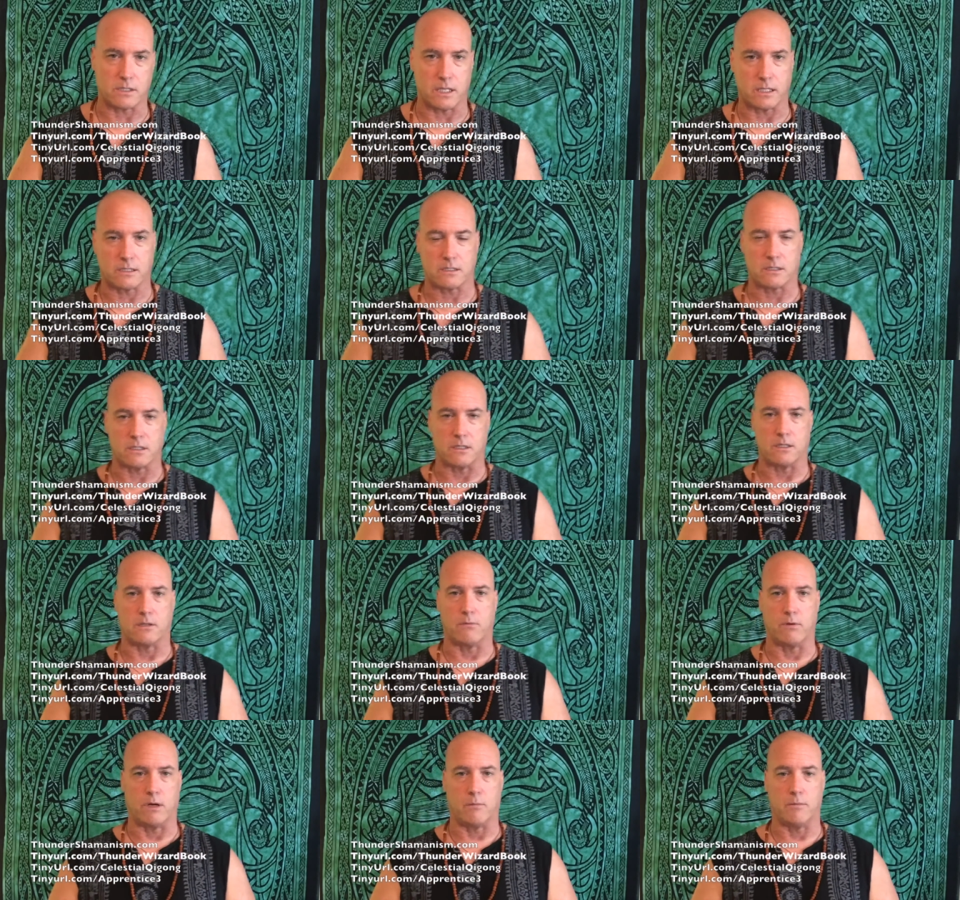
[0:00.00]
That's
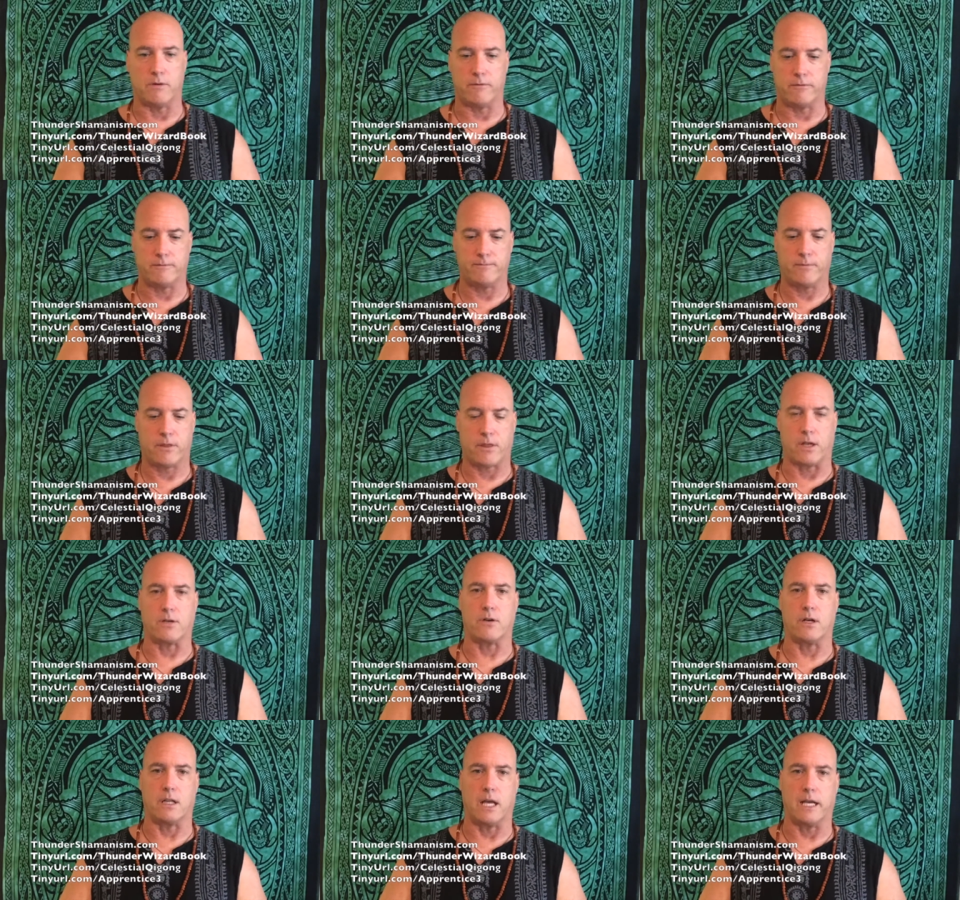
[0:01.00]
the realm of
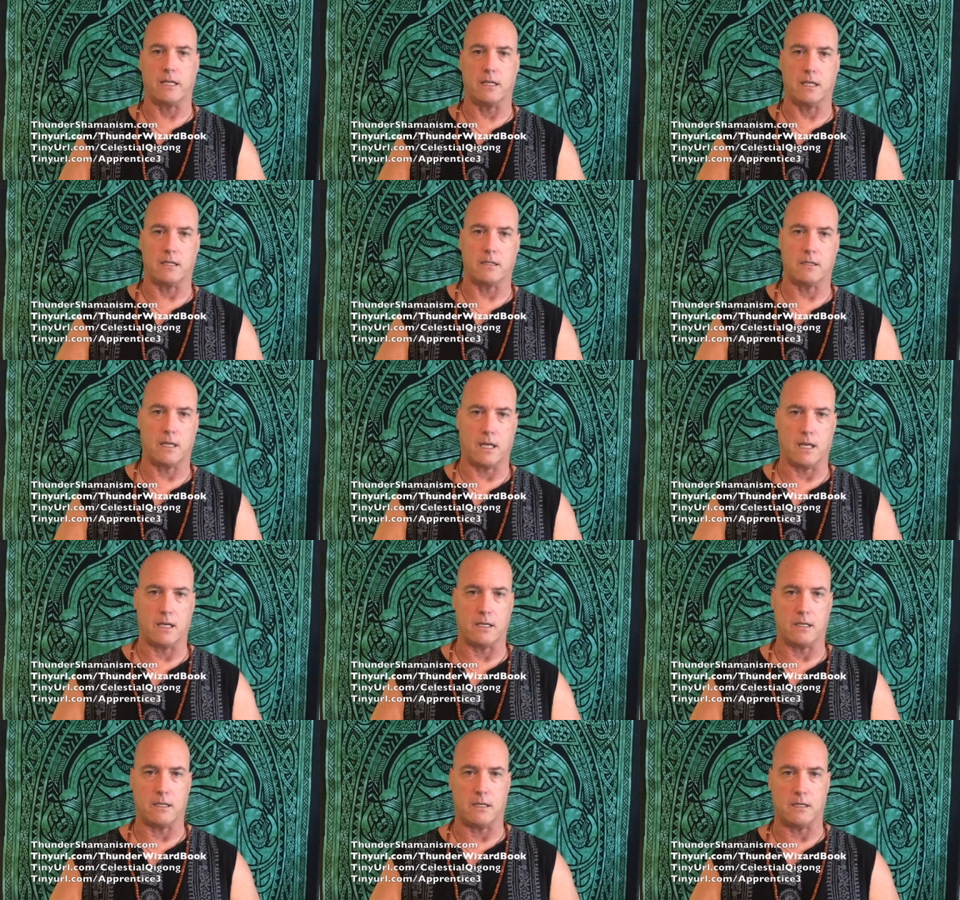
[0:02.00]
thunder and lightning,
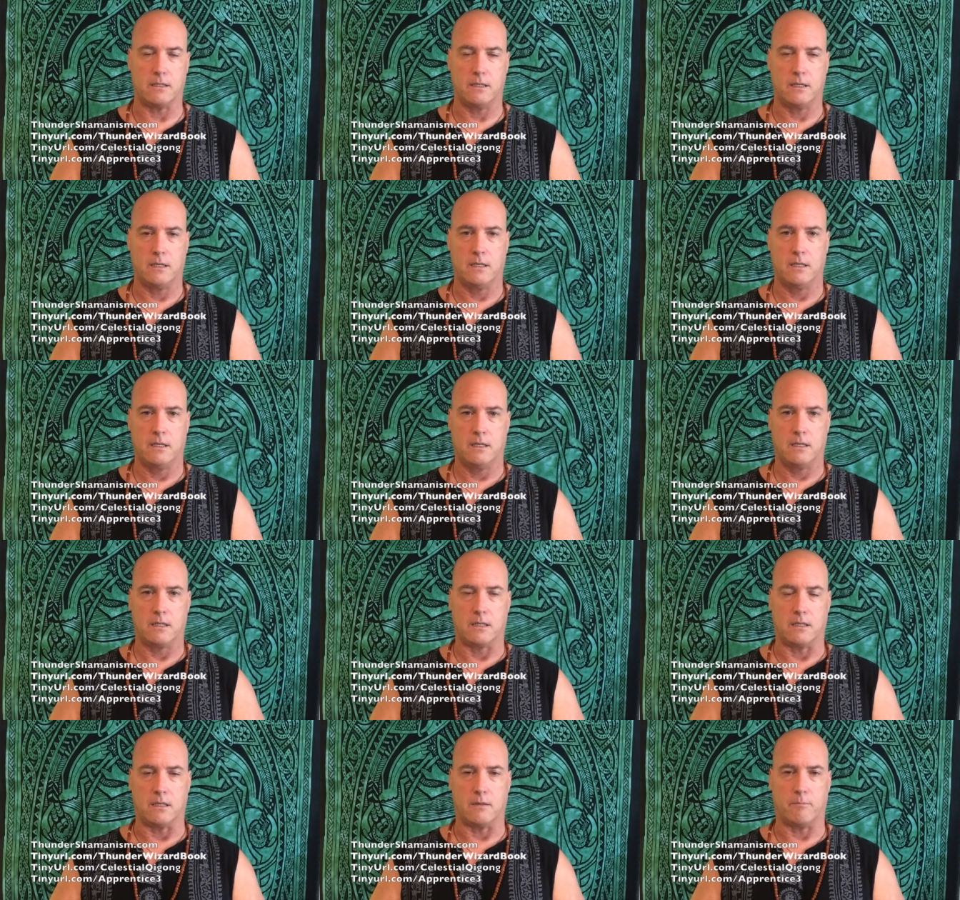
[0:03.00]
and
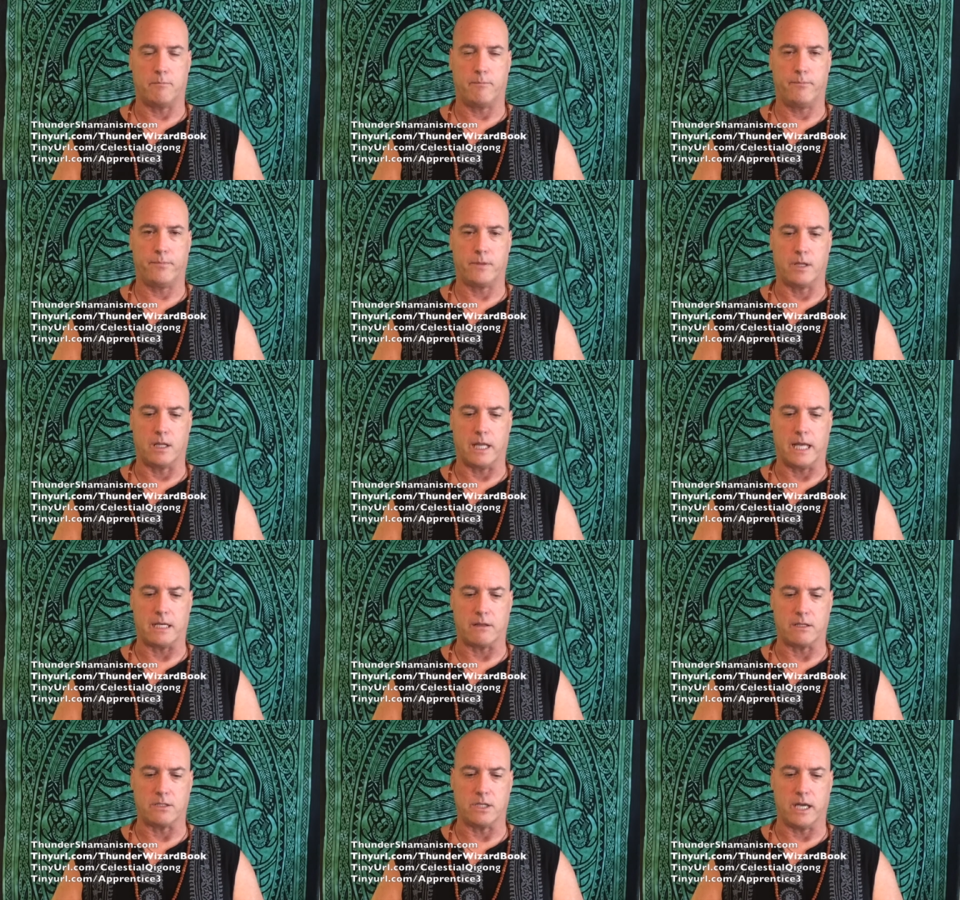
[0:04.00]
the land
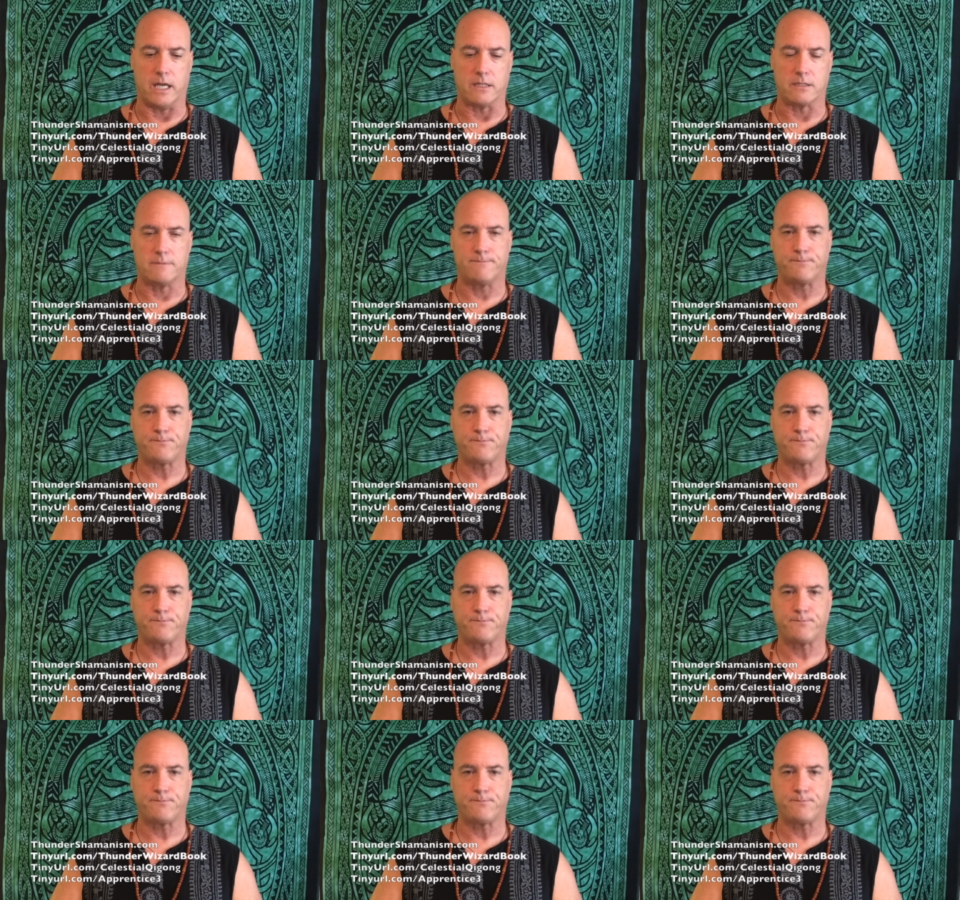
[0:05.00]
of the giants.